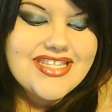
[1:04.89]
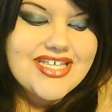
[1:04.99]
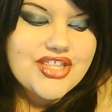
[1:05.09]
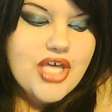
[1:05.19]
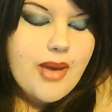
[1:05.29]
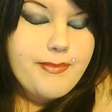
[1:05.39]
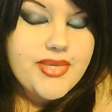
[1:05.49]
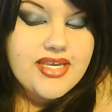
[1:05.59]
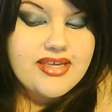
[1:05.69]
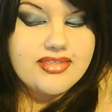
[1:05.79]
The thought
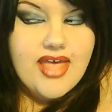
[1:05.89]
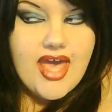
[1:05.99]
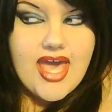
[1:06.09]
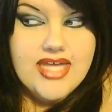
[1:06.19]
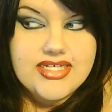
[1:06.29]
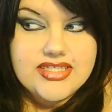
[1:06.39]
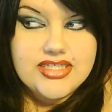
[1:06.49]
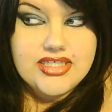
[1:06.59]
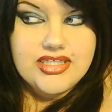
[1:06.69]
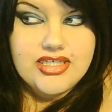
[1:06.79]
being that
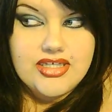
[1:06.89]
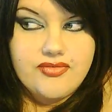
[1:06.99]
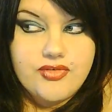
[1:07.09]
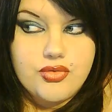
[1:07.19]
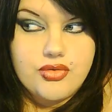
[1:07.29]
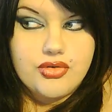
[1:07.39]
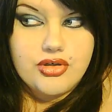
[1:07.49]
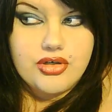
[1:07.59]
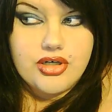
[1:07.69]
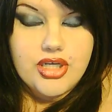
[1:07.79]
if
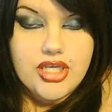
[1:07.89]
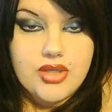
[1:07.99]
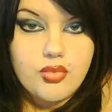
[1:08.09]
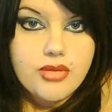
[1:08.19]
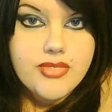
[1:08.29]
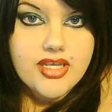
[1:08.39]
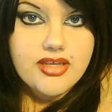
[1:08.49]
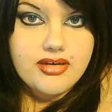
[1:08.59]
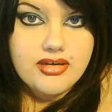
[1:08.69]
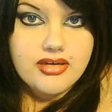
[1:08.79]
you're a
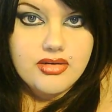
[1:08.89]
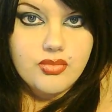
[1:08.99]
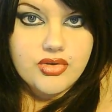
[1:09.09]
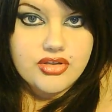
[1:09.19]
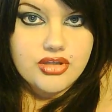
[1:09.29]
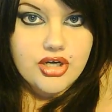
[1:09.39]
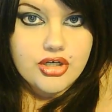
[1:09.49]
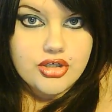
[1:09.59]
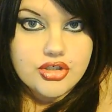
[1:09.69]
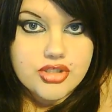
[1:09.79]
woman with a
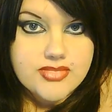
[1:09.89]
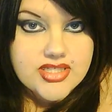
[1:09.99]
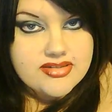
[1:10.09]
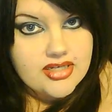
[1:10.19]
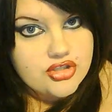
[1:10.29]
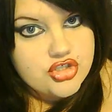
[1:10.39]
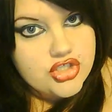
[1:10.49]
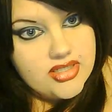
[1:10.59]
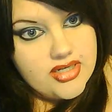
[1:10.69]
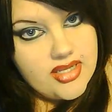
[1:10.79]
large
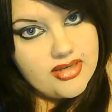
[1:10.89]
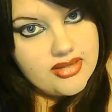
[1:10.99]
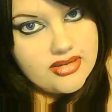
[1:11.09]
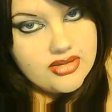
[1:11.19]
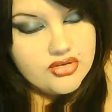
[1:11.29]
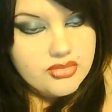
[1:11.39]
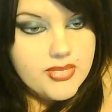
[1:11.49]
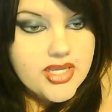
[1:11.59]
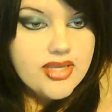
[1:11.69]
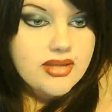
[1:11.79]
midsection and then there's a
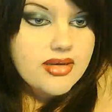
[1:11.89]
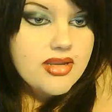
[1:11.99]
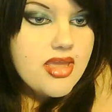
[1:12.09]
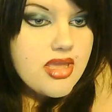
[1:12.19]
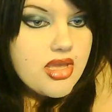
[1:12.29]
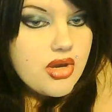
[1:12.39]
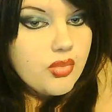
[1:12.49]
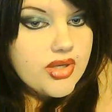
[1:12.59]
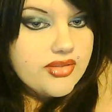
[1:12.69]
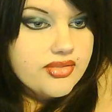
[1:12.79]
man
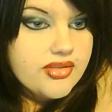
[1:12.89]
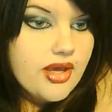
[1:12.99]
with